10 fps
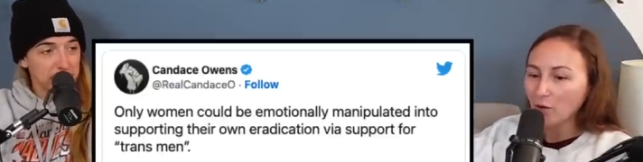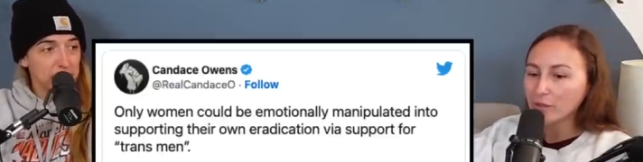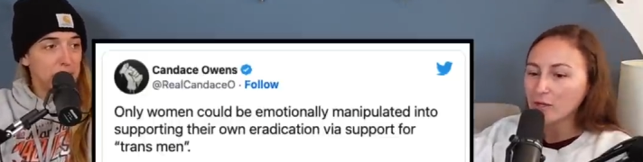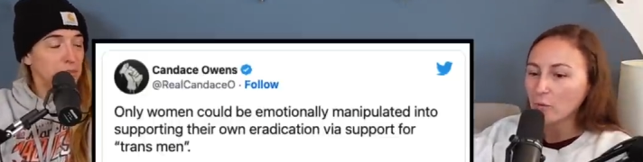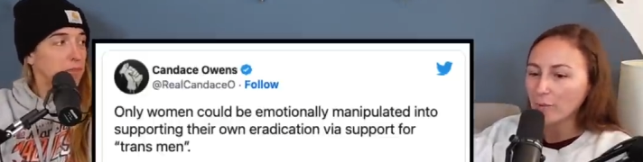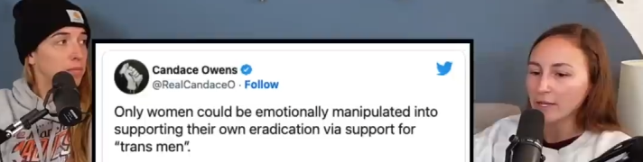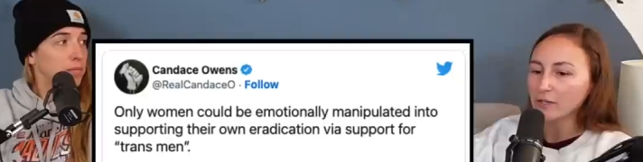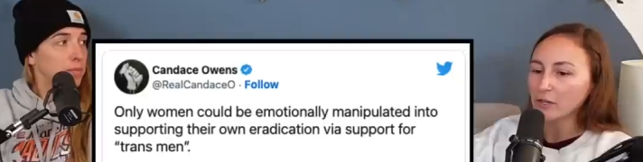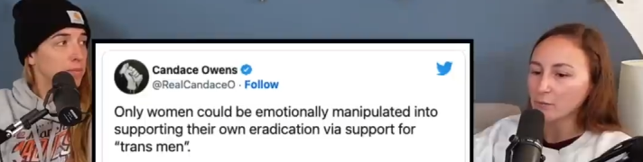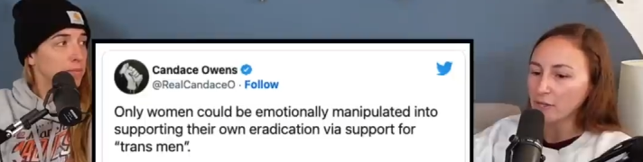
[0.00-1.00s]
Speaker 1: only women
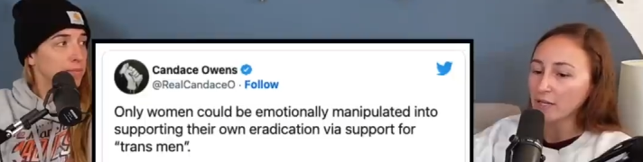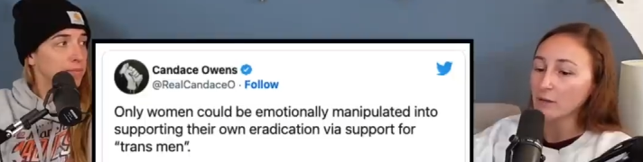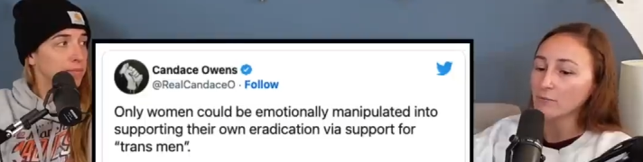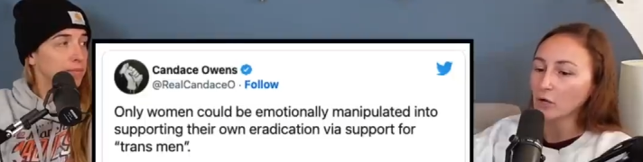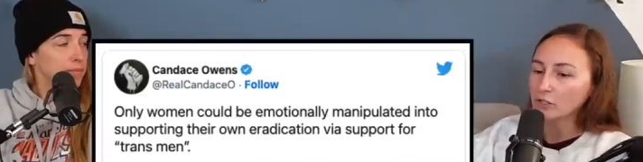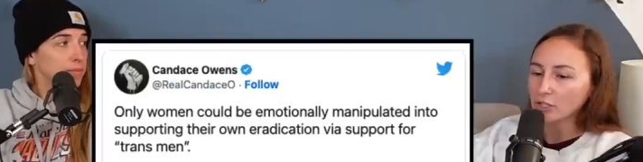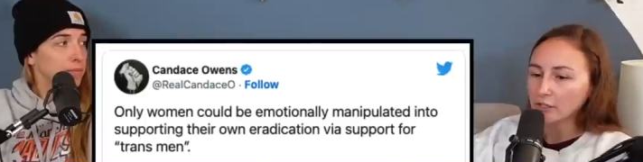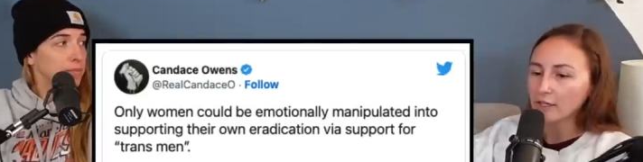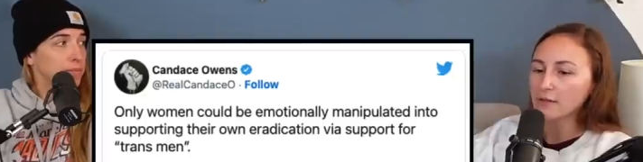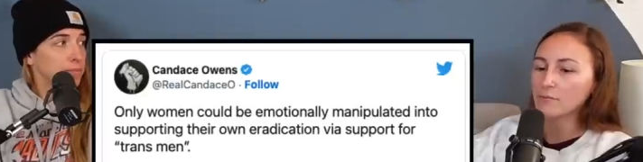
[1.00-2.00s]
could be
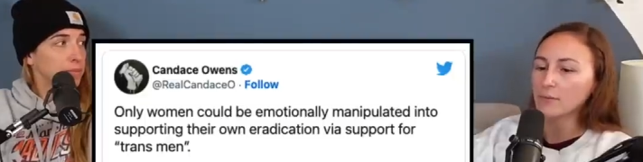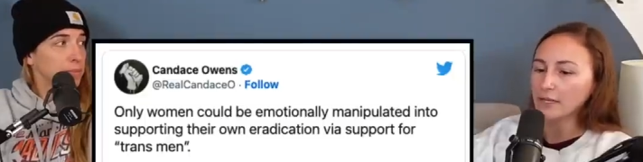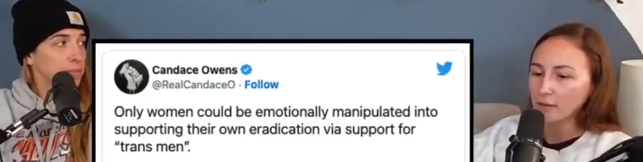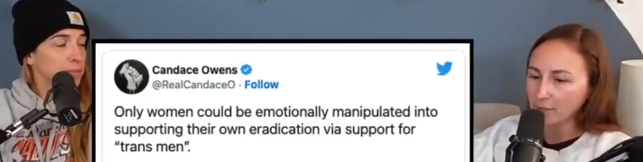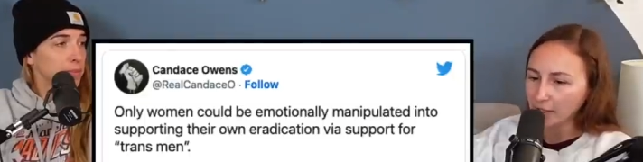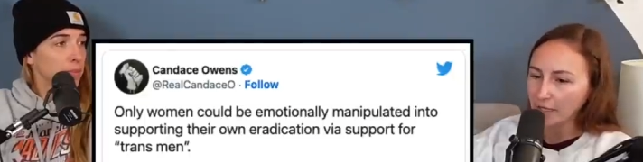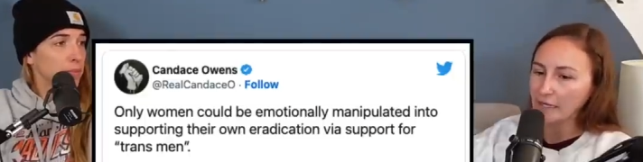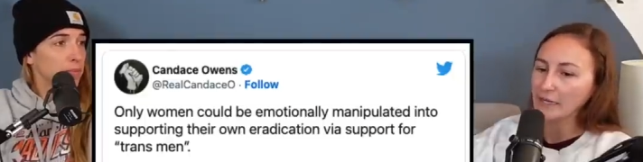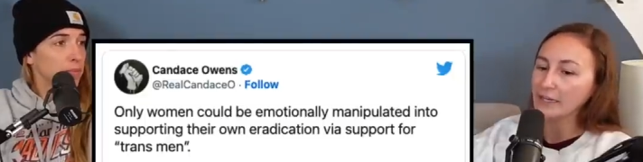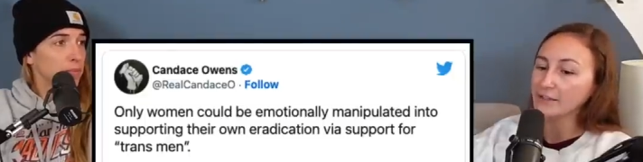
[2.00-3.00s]
emotionally
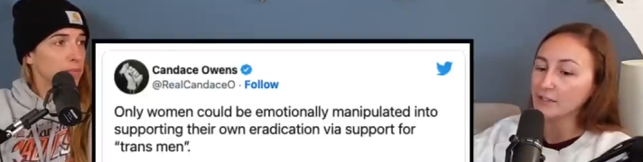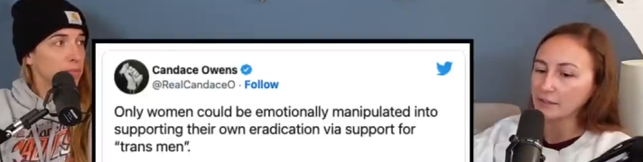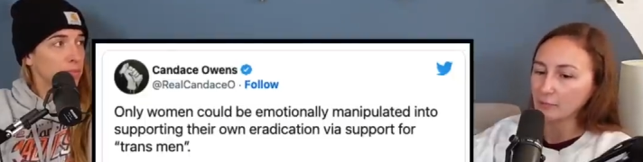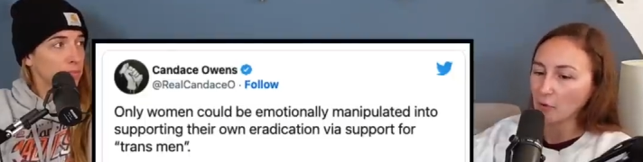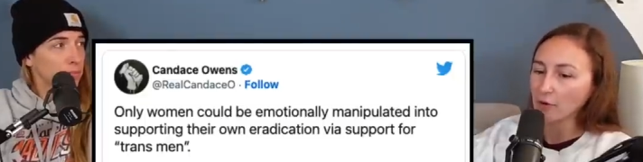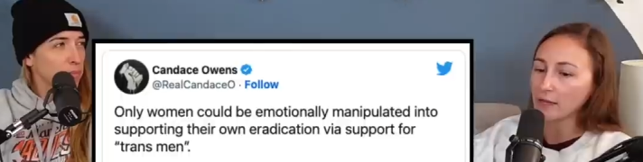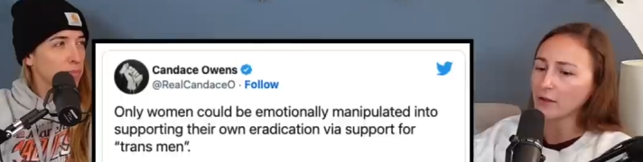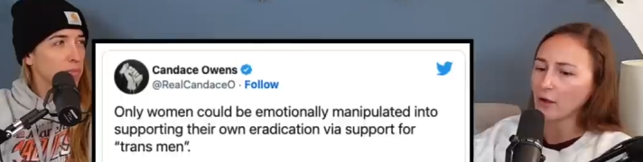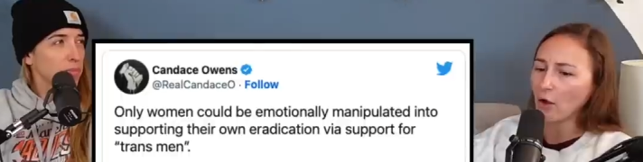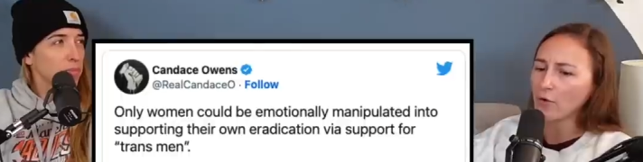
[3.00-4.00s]
manipulated into supporting
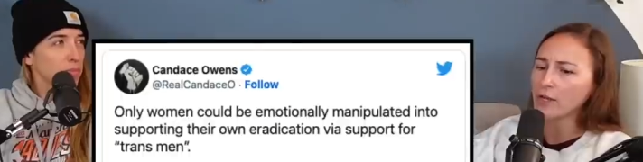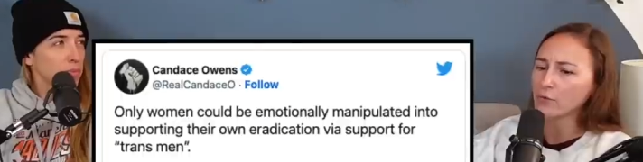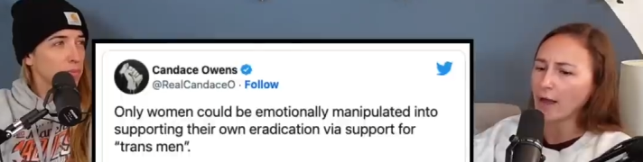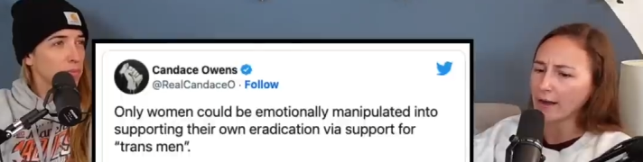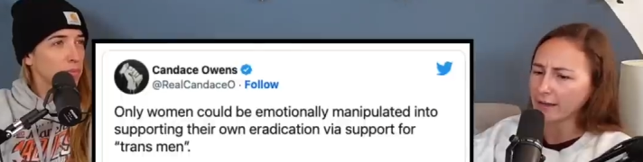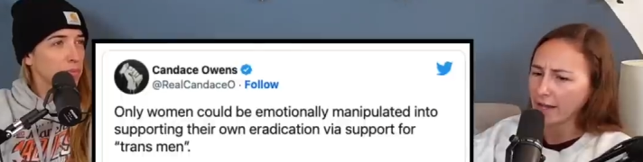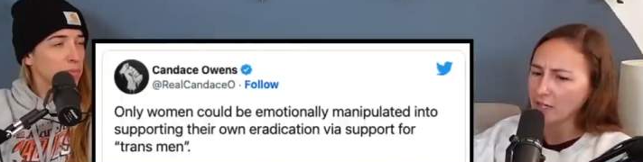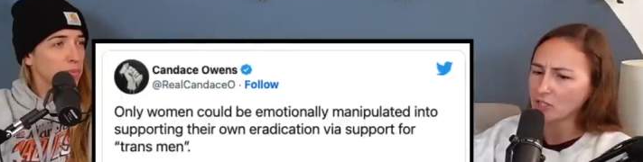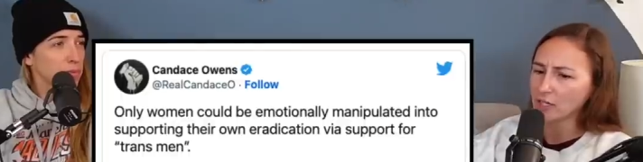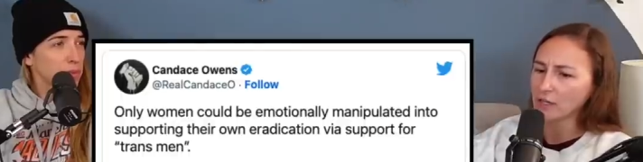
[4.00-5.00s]
their own
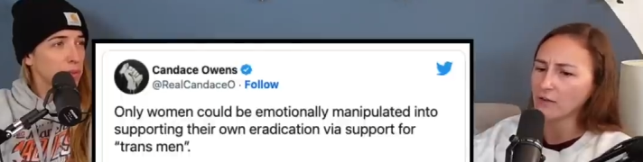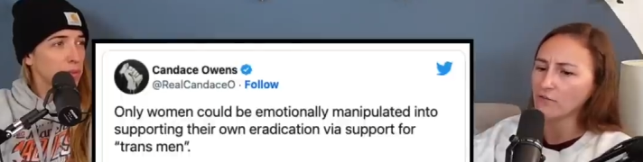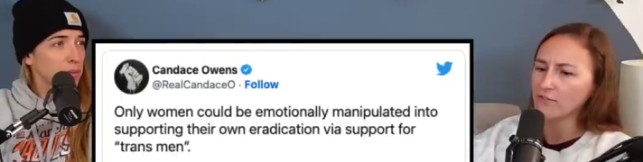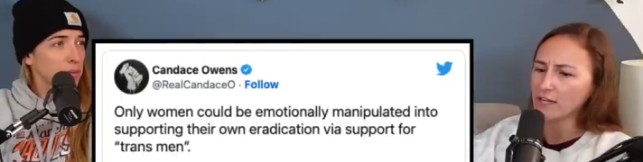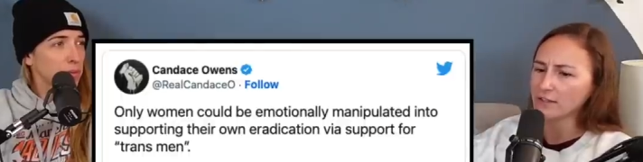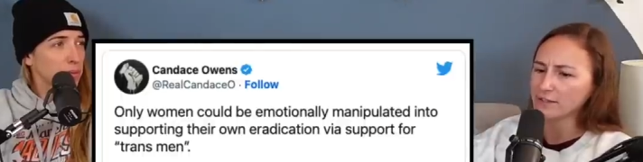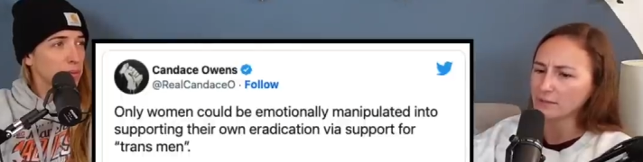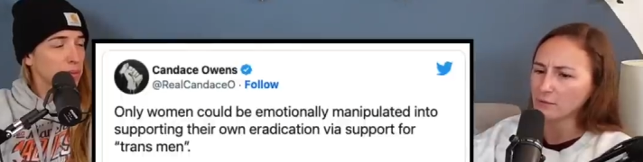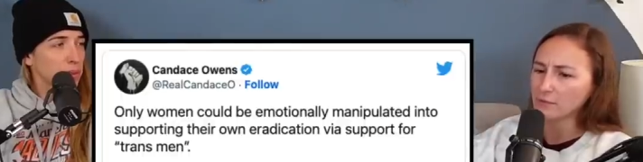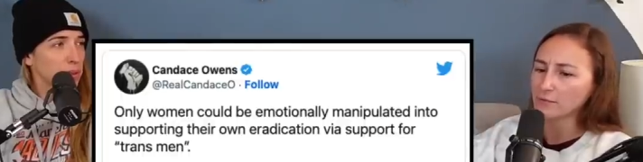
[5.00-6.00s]
eradication via
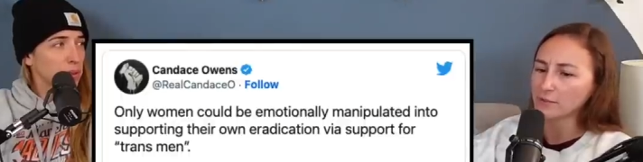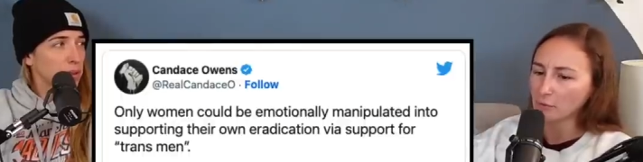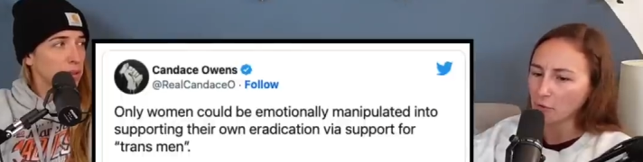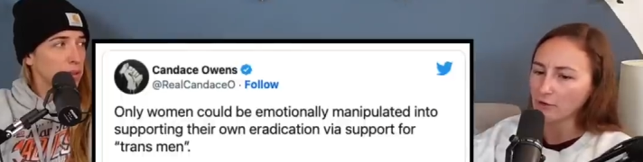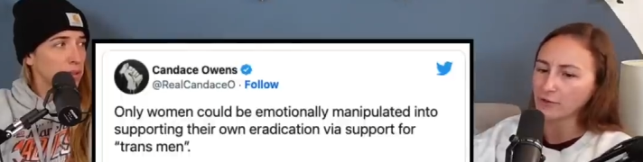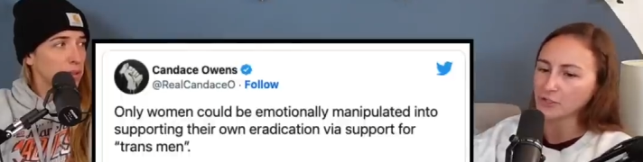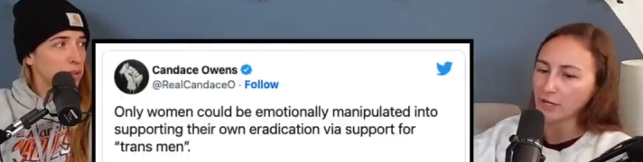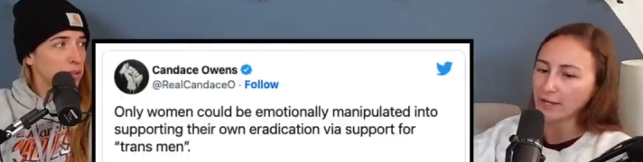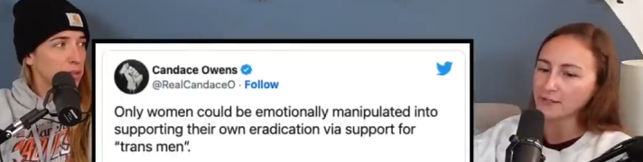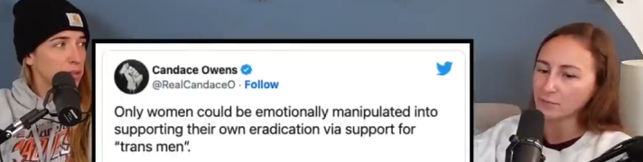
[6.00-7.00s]
su- support for
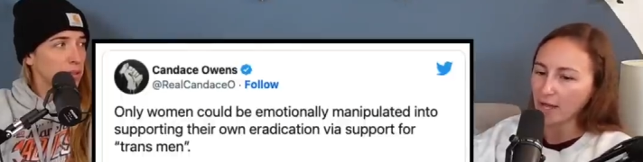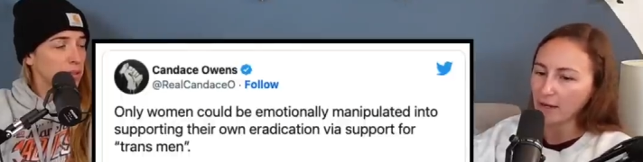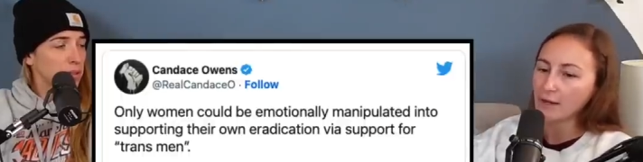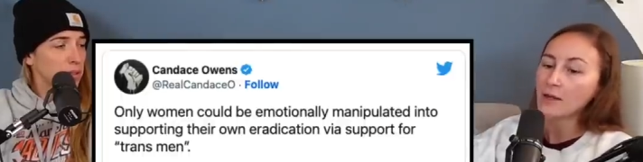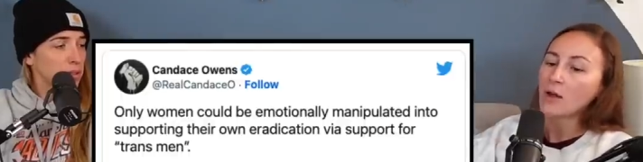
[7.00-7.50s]
trans men.